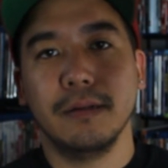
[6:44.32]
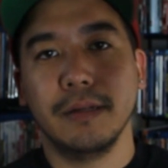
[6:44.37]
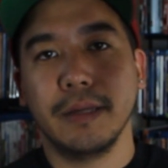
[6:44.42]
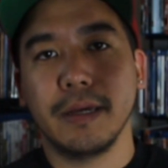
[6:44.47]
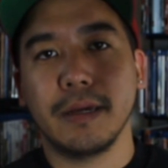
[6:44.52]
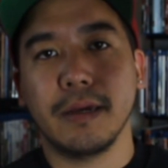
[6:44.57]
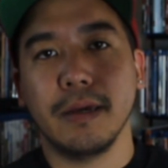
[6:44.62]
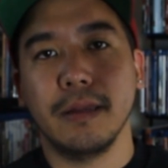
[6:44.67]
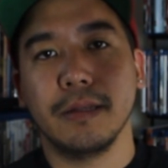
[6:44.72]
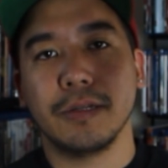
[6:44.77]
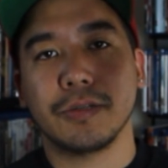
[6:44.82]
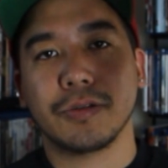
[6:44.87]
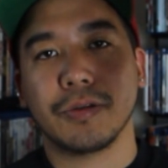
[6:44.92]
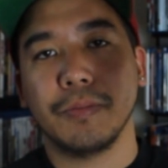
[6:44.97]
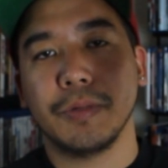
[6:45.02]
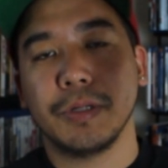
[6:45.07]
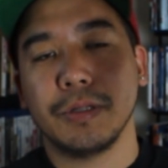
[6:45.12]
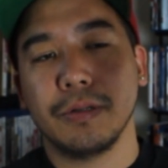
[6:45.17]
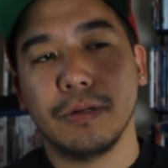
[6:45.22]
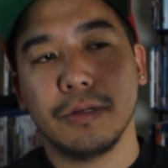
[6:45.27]
link in the
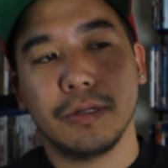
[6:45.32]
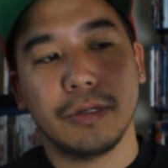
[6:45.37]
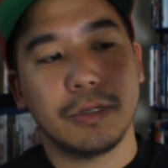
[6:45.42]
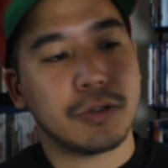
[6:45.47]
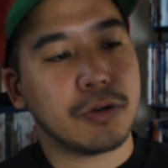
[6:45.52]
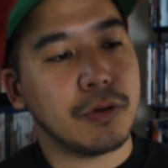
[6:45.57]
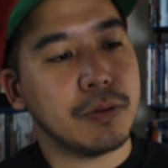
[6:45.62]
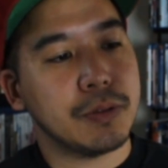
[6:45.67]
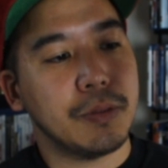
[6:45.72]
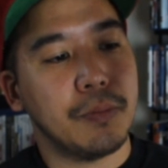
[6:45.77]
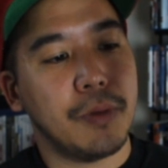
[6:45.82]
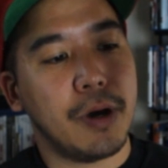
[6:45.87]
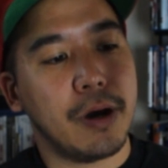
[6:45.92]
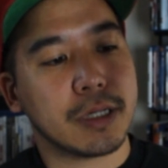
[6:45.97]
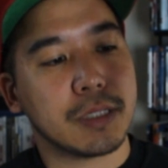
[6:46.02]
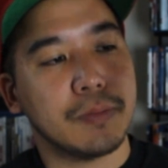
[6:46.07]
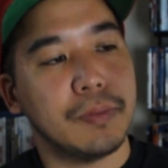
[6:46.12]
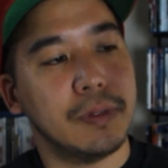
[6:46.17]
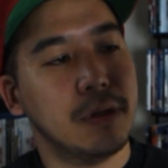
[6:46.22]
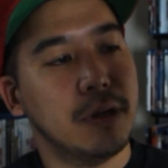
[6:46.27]
description
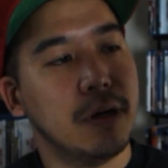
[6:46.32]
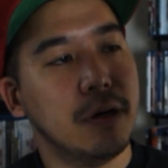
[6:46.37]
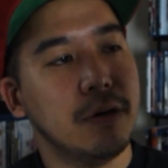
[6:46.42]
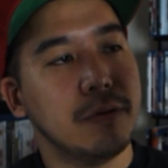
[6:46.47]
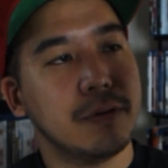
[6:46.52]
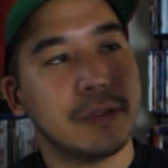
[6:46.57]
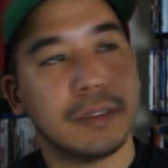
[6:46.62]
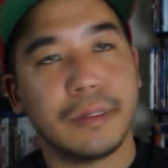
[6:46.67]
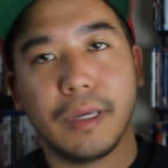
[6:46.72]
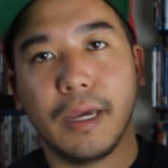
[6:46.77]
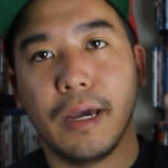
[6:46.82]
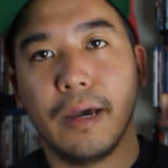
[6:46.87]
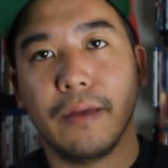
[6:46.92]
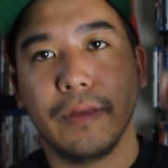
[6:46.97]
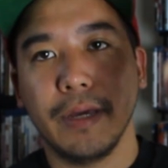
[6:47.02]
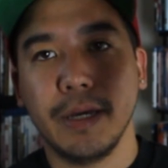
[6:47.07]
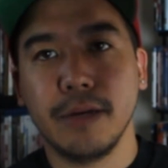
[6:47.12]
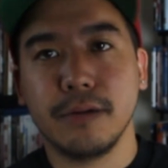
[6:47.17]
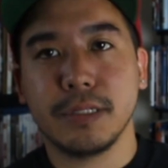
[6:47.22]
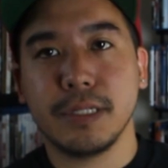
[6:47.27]
box below. So yeah,
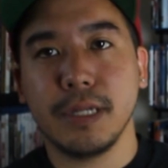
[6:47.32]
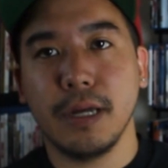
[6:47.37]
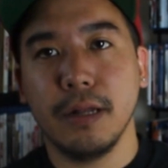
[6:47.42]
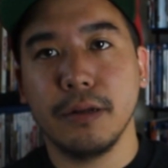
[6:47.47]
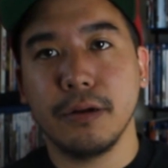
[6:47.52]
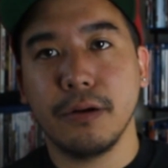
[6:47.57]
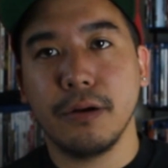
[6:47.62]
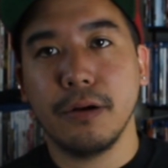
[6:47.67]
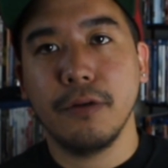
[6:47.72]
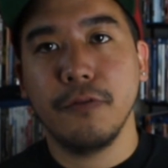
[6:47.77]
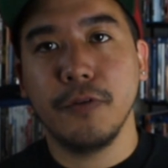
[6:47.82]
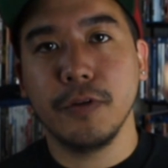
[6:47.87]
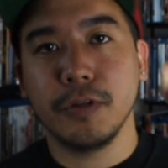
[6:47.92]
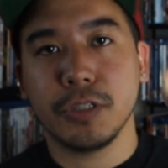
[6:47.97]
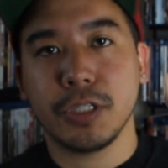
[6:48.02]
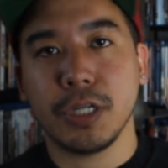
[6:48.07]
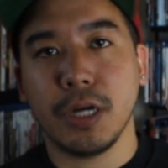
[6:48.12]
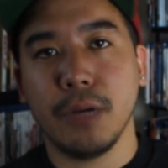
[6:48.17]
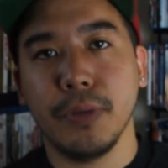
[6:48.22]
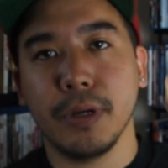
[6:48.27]
the Interstellar
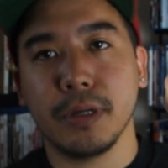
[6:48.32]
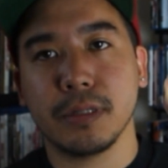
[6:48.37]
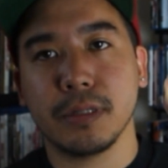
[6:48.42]
Future Shop